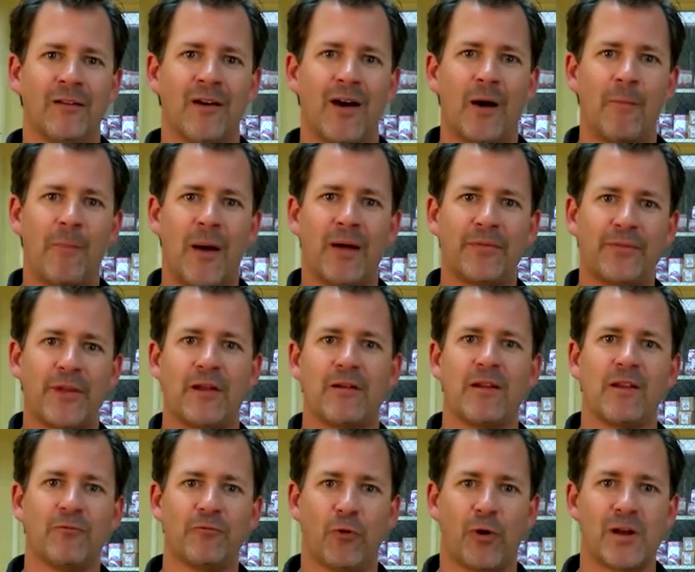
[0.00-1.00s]
about their
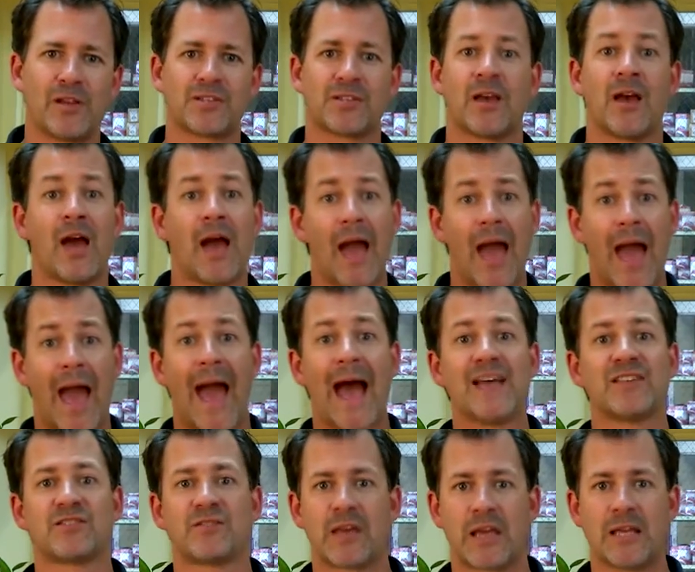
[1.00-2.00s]
invoice
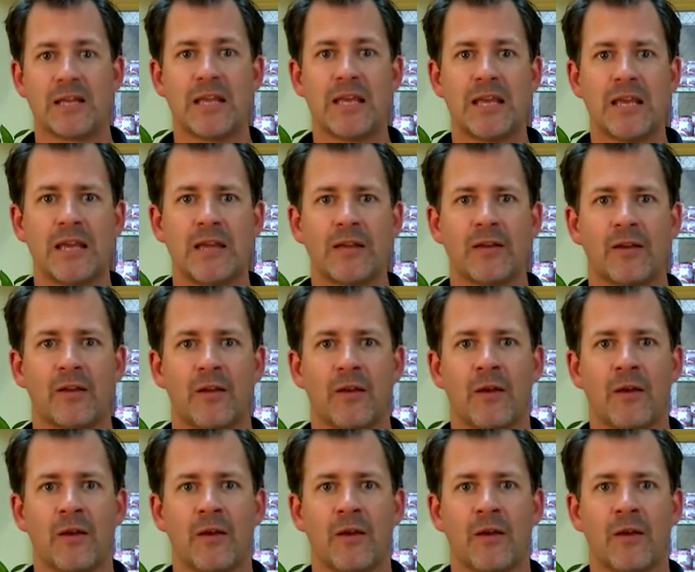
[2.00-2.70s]
as they need.